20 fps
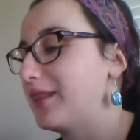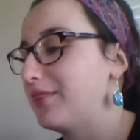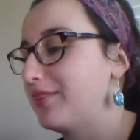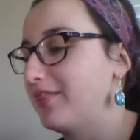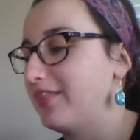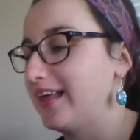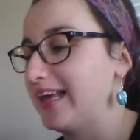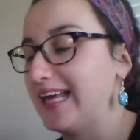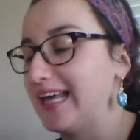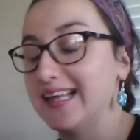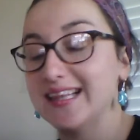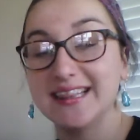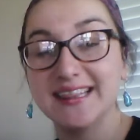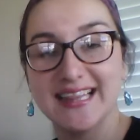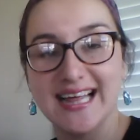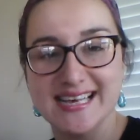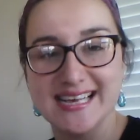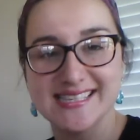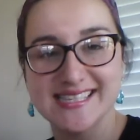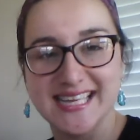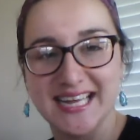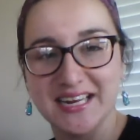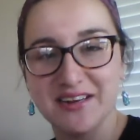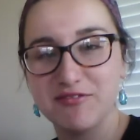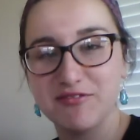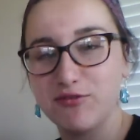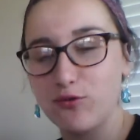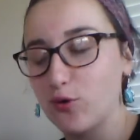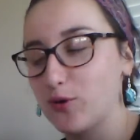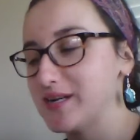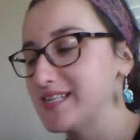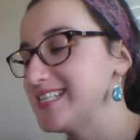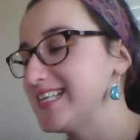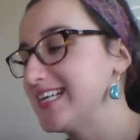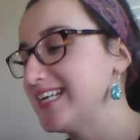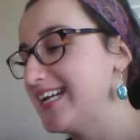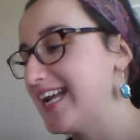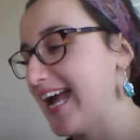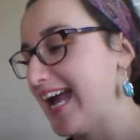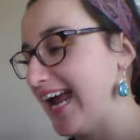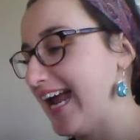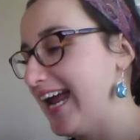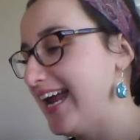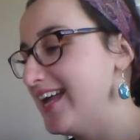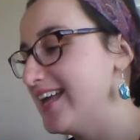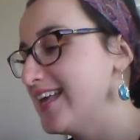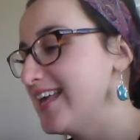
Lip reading: the lesson for today